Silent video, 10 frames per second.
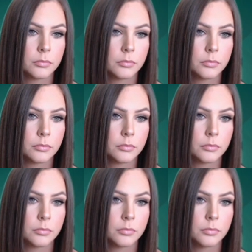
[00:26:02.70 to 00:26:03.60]

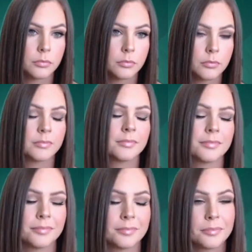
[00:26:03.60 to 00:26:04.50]

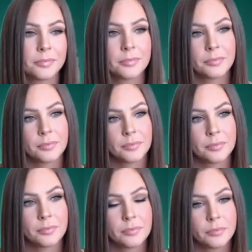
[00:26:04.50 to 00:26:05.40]

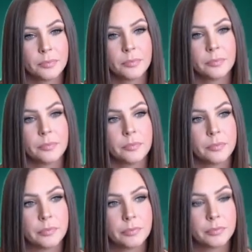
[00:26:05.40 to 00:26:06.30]

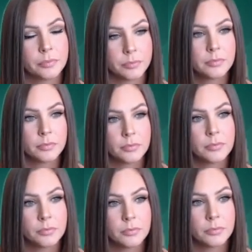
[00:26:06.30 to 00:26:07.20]

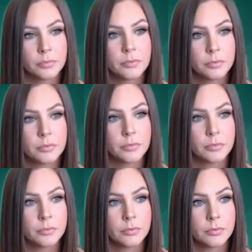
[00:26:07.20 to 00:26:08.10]

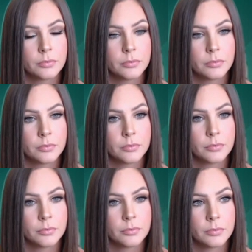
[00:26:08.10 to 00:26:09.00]

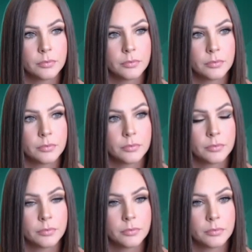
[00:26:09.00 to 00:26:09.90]

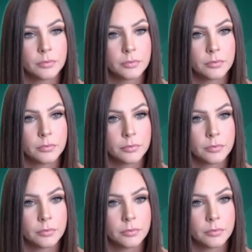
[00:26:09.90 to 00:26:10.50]
[no speech]